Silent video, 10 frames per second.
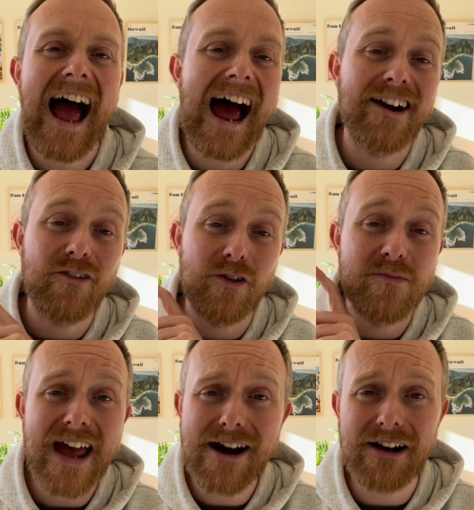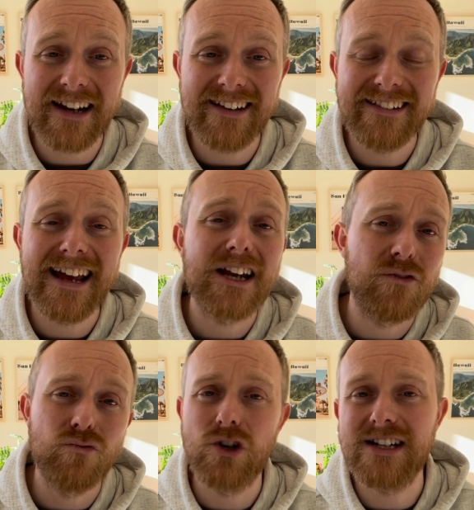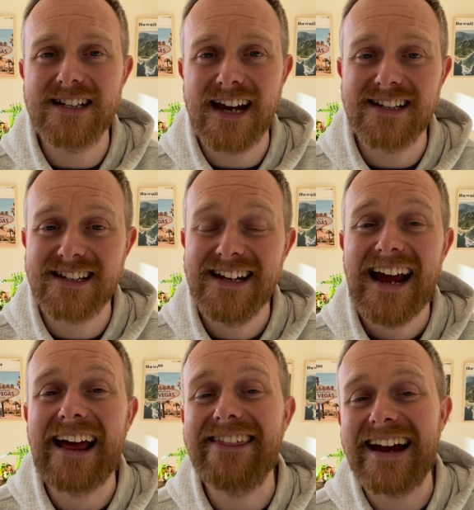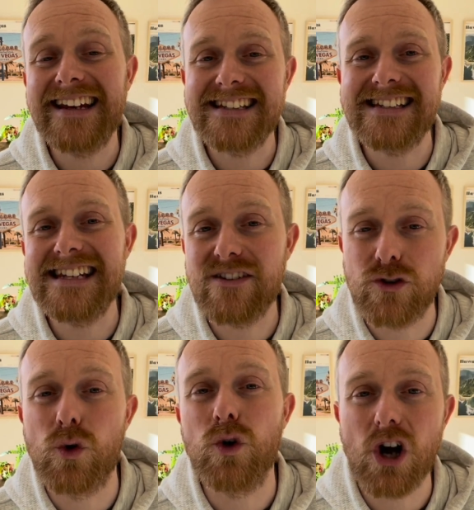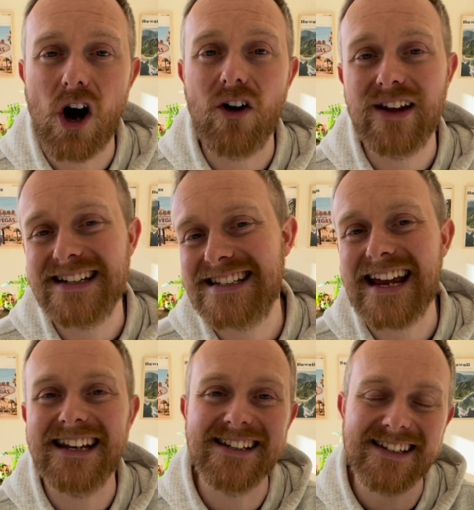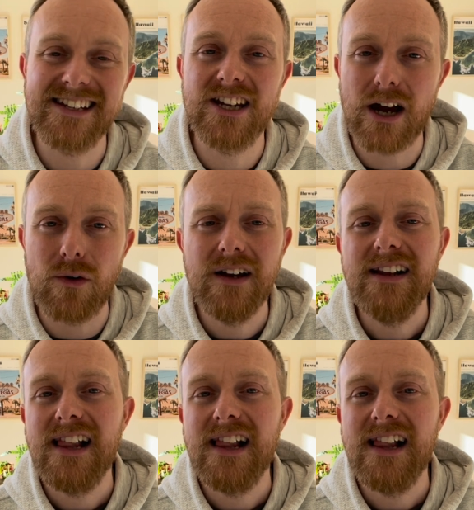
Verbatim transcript: And from their end, they can run a test and they can see if your car then sends, you know,